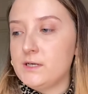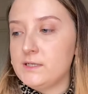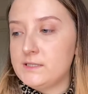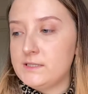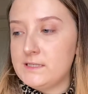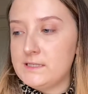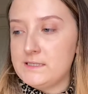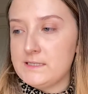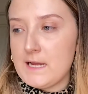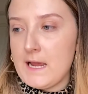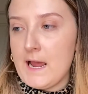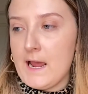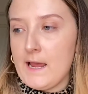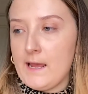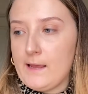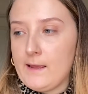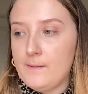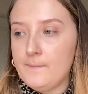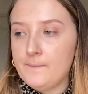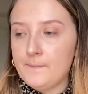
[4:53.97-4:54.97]

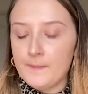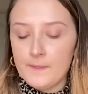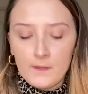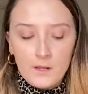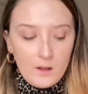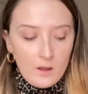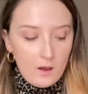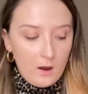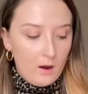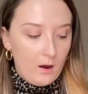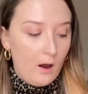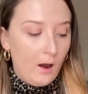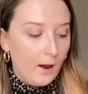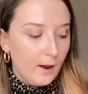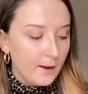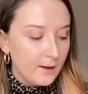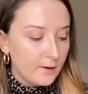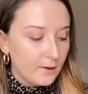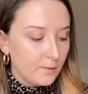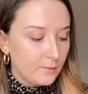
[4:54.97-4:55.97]
today,
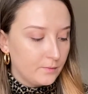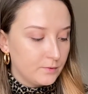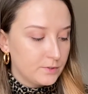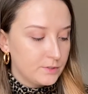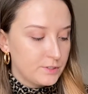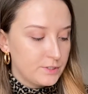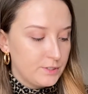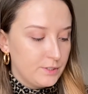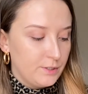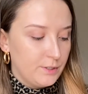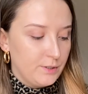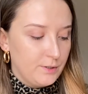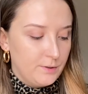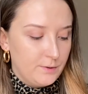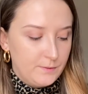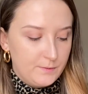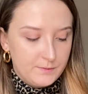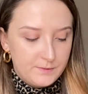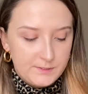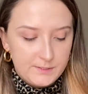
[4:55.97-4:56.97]
I want to
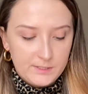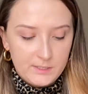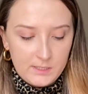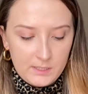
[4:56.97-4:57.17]
use